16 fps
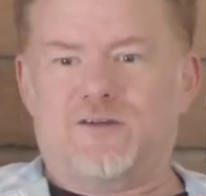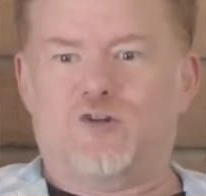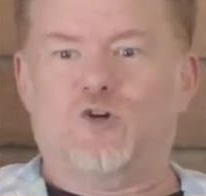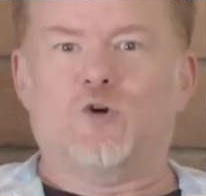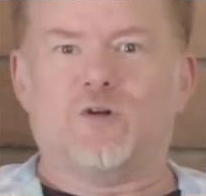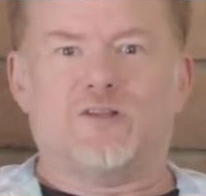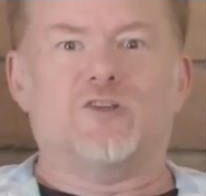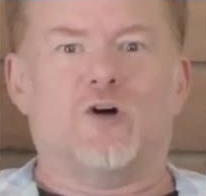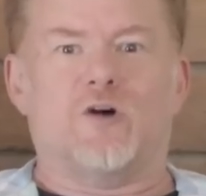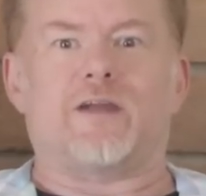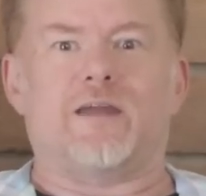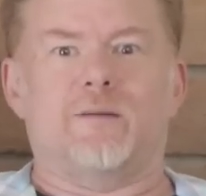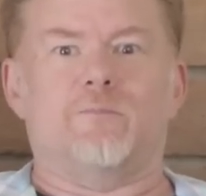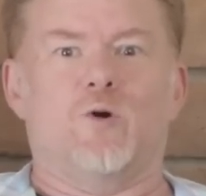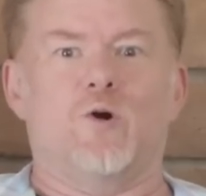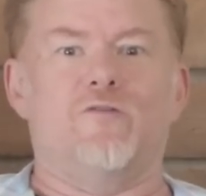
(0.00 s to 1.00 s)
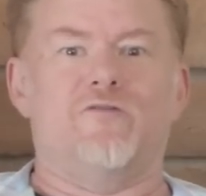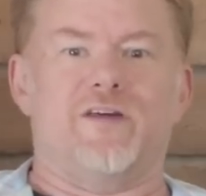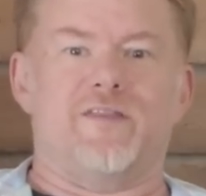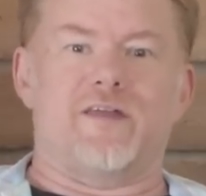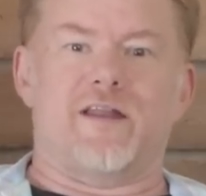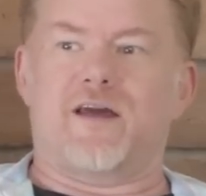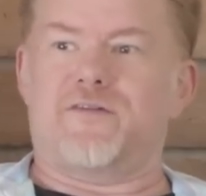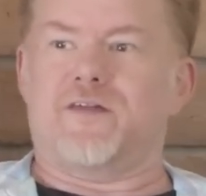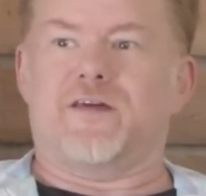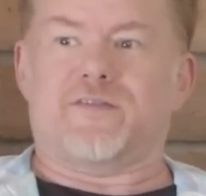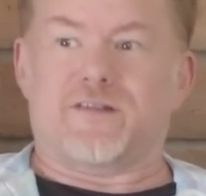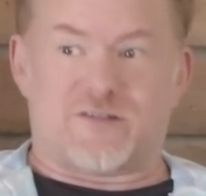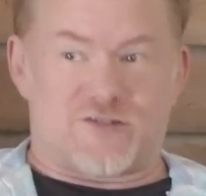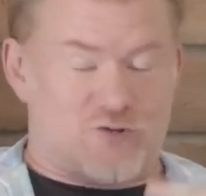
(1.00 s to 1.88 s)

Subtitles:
good-looking movie that I think the